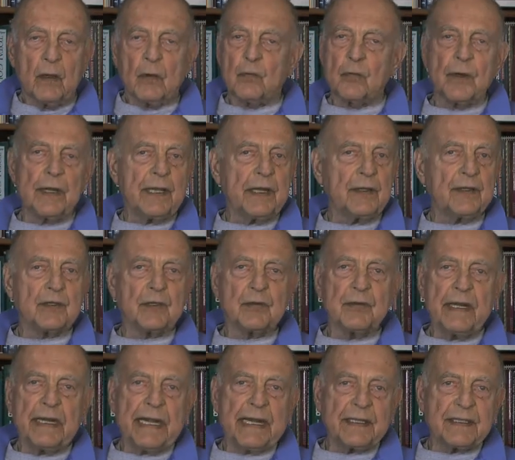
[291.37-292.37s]
Running is a
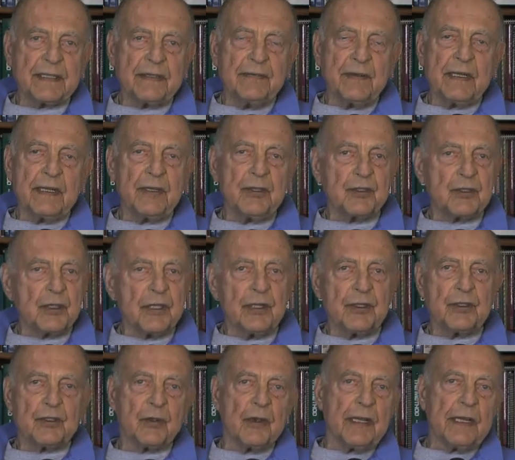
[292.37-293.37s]
great activity. You should
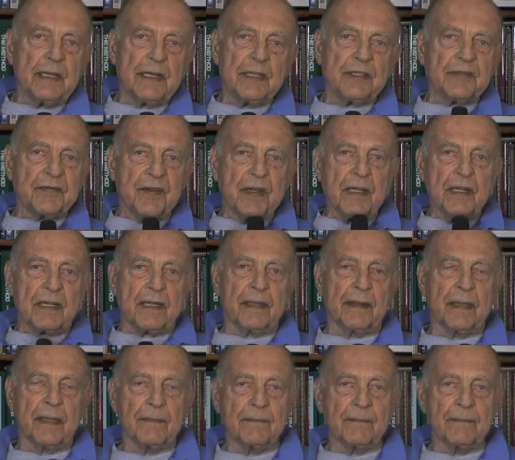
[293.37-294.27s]
enjoy it. It's fun.